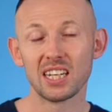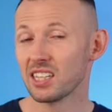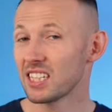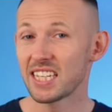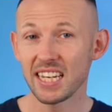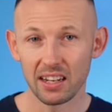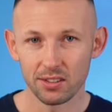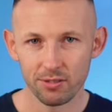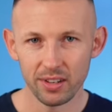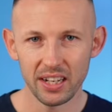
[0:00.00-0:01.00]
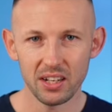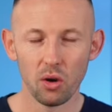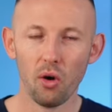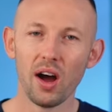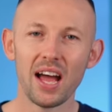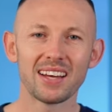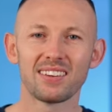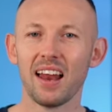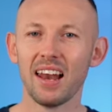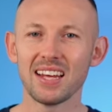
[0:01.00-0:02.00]
a CSV or
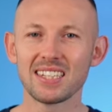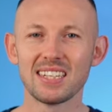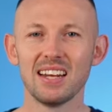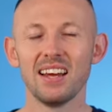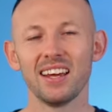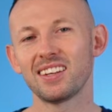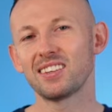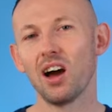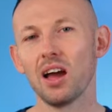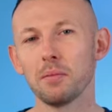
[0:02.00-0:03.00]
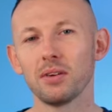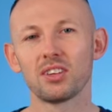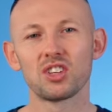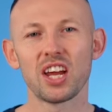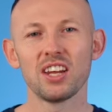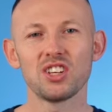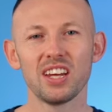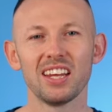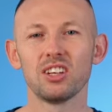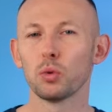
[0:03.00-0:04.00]
XLS, it's time to change
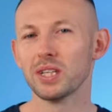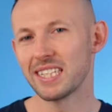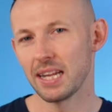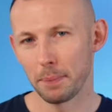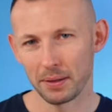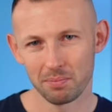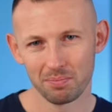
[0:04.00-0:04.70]
it into a zip.